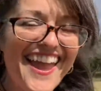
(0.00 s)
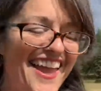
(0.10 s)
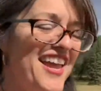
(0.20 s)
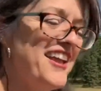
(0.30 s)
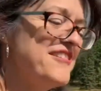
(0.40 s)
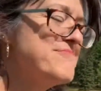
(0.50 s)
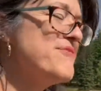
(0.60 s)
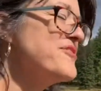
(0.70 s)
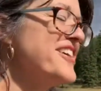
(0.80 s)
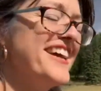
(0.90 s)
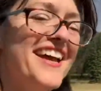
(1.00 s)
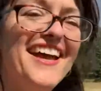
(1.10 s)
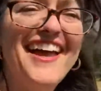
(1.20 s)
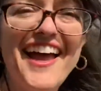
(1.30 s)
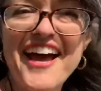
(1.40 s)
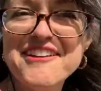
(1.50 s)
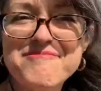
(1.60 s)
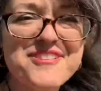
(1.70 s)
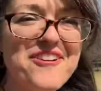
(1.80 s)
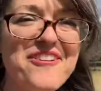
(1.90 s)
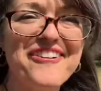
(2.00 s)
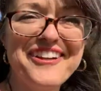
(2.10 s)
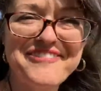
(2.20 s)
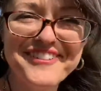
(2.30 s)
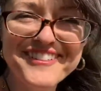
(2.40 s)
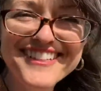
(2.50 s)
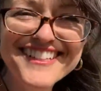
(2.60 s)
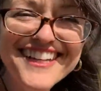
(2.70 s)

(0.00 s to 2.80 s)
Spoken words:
And boy, I'm so grateful.